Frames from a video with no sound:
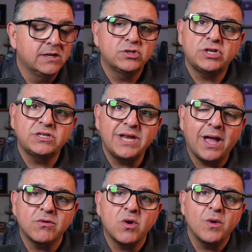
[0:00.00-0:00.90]
she's
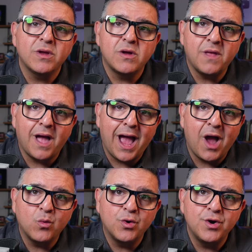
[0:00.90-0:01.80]
now going on the
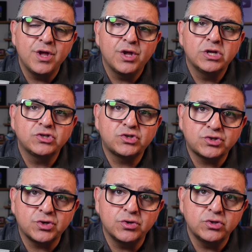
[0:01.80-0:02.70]
Howard
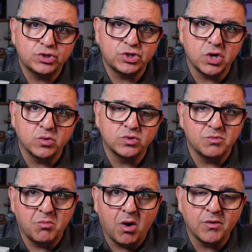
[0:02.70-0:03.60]
Stern show
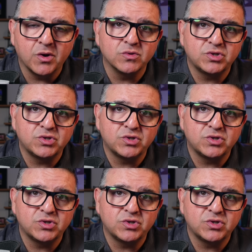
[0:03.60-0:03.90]
tomorrow,